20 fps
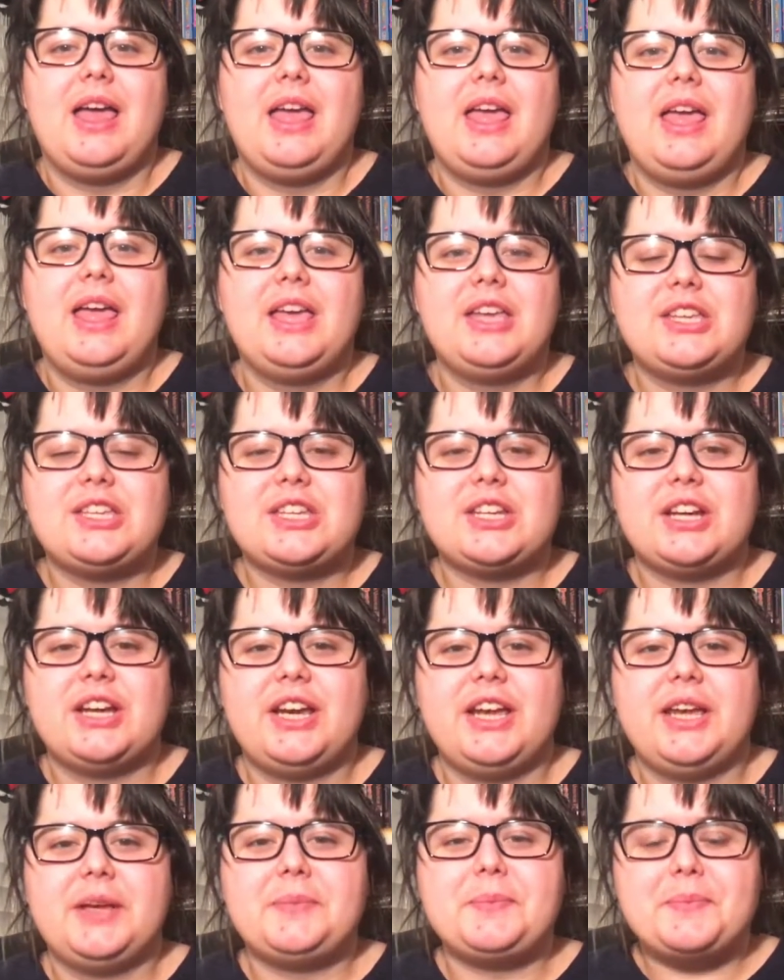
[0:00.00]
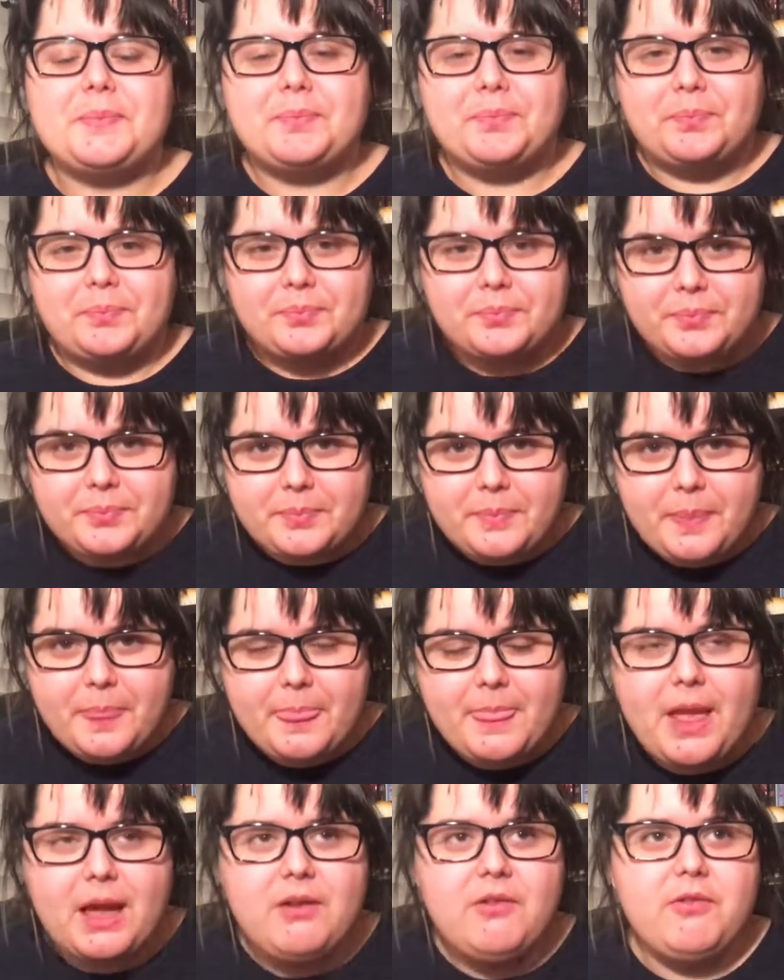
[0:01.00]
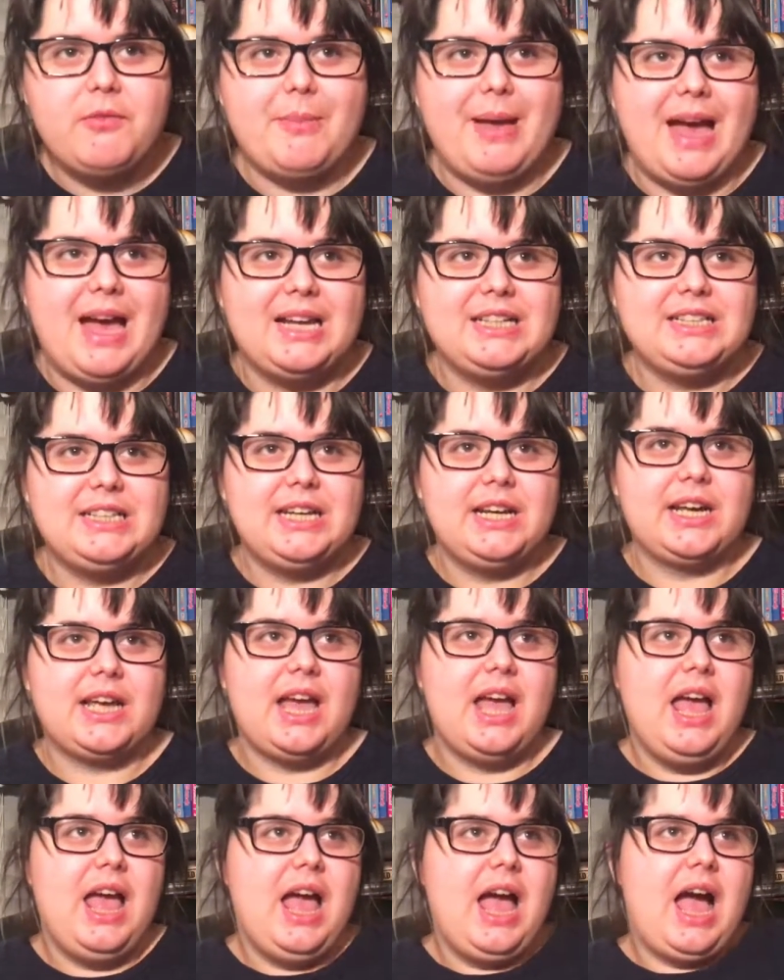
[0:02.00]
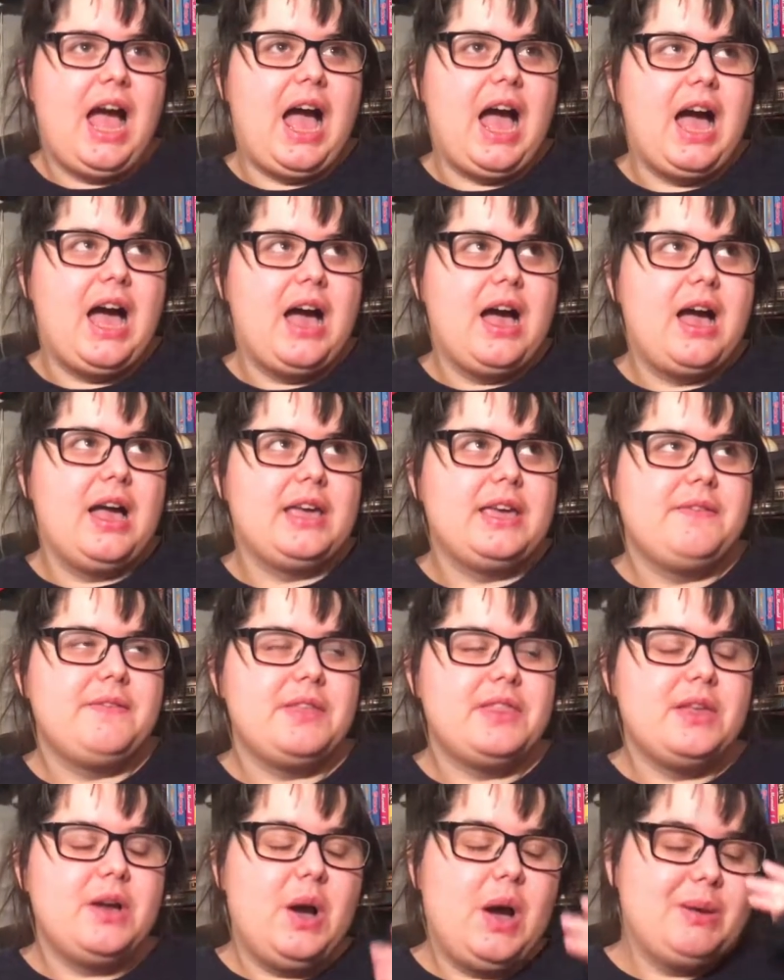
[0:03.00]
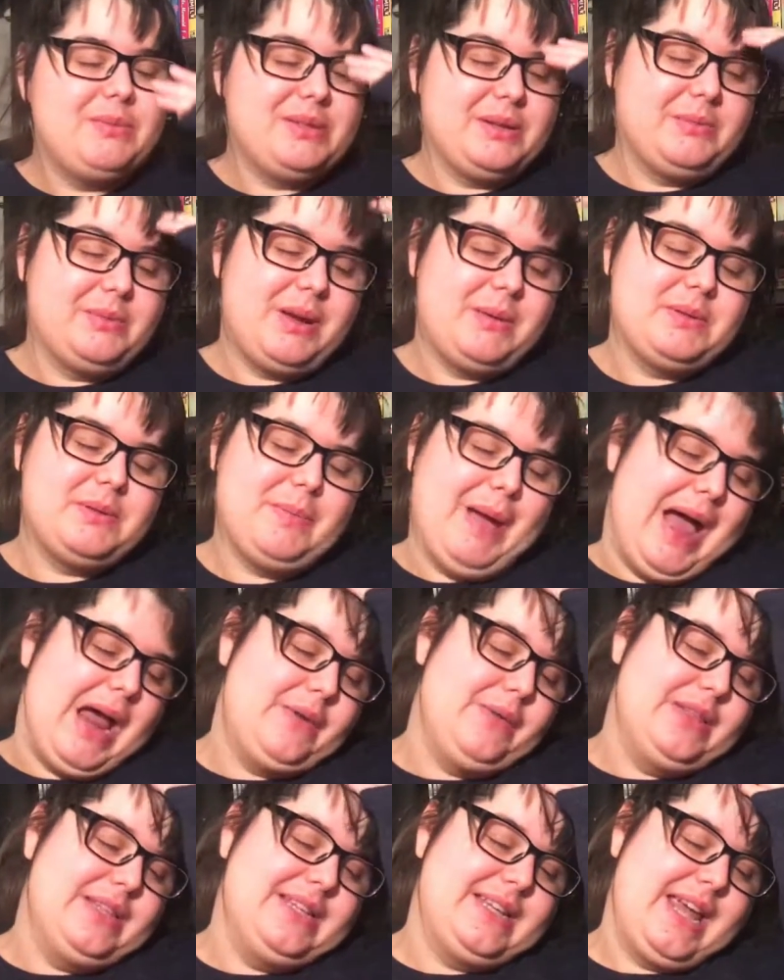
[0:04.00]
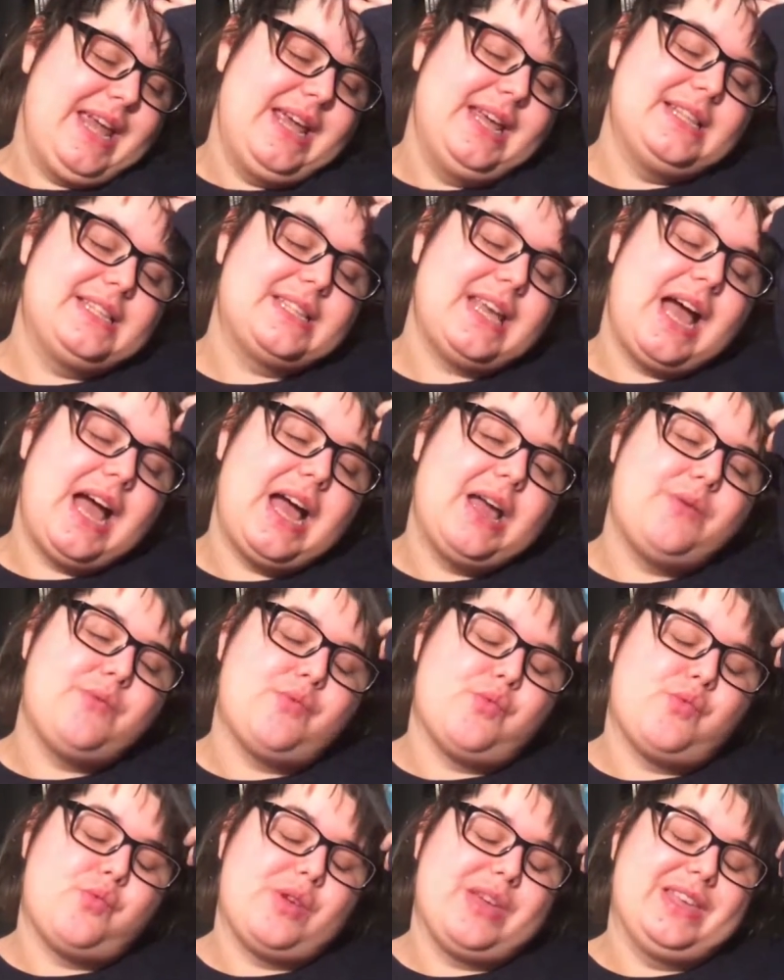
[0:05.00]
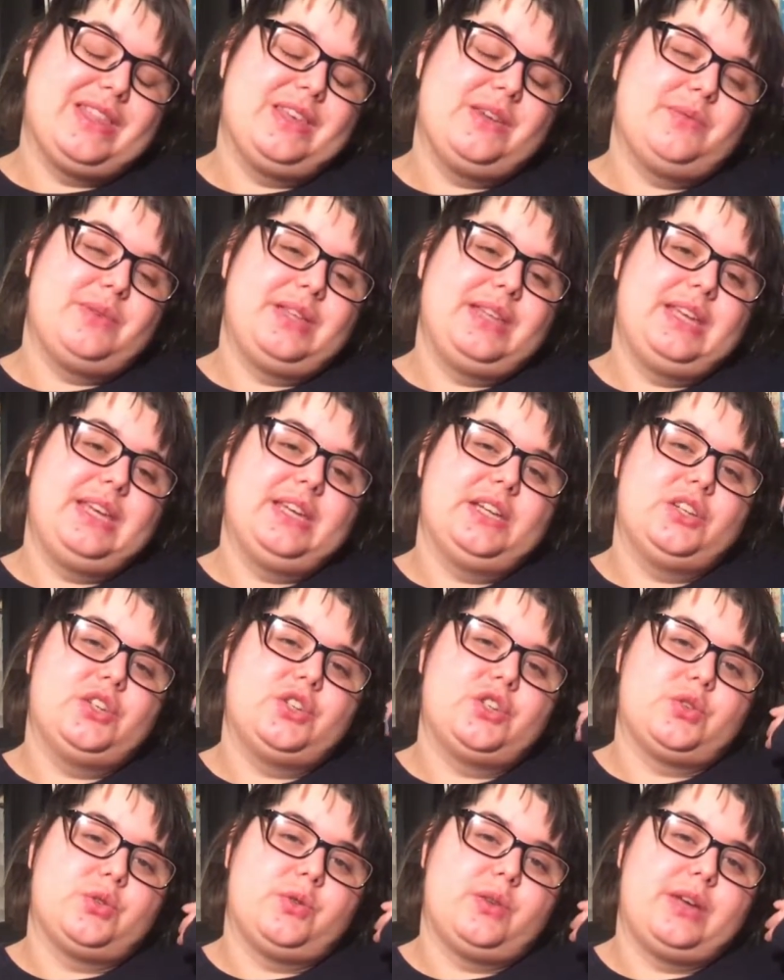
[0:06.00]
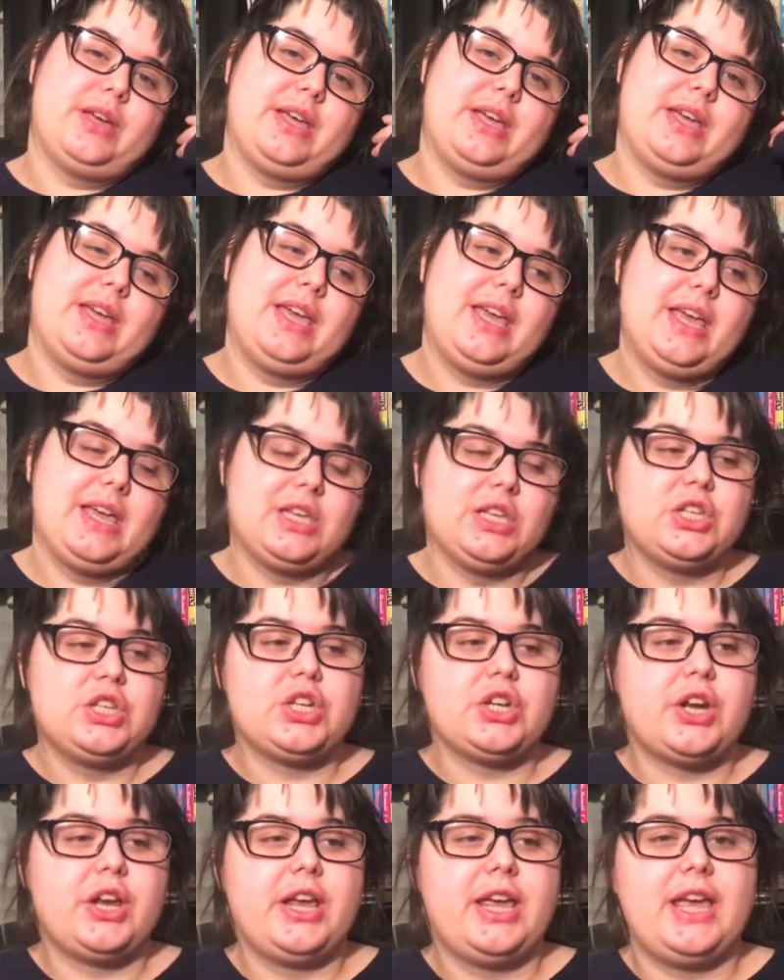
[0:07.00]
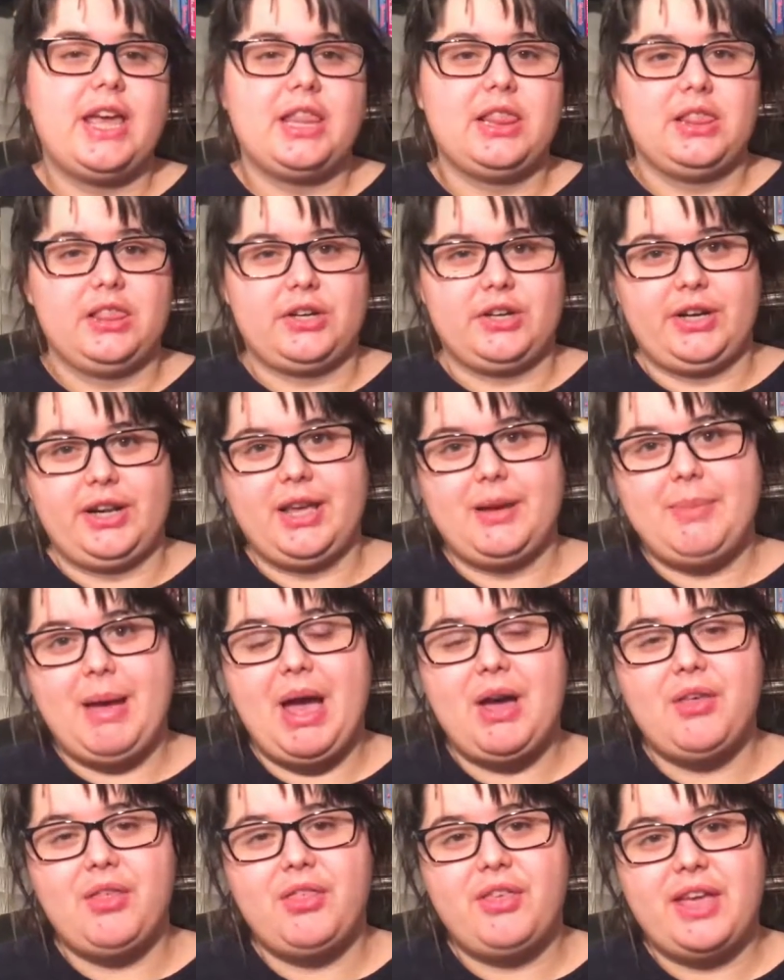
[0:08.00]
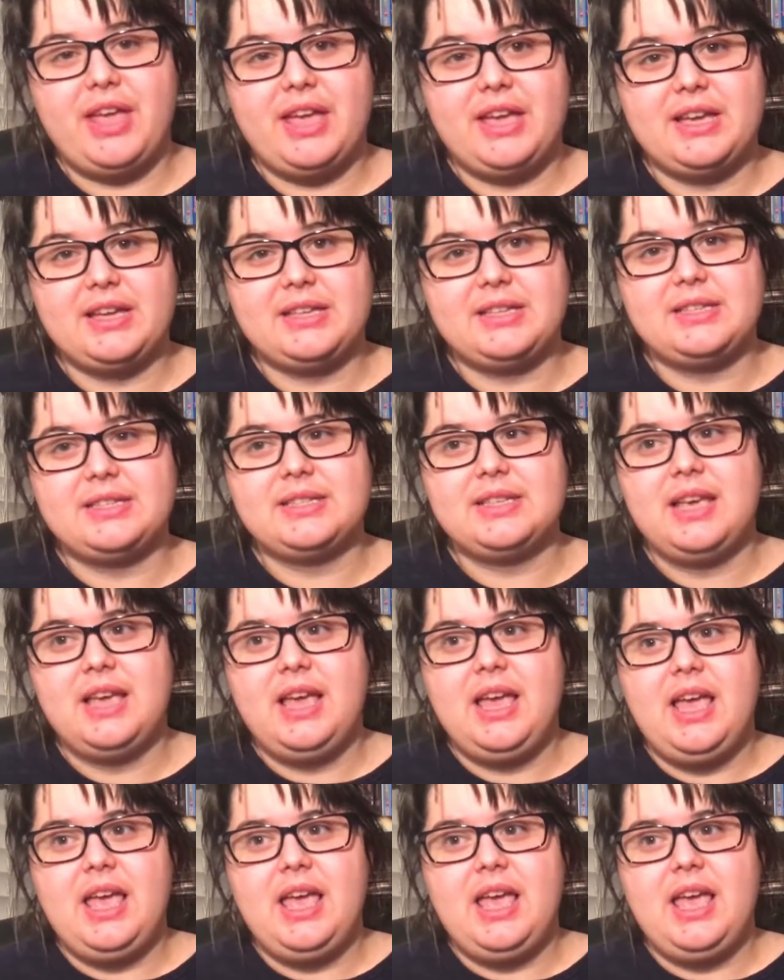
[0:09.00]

History of Magic, even though I'm sometimes bad with dates, I really, really enjoy history and learning about things.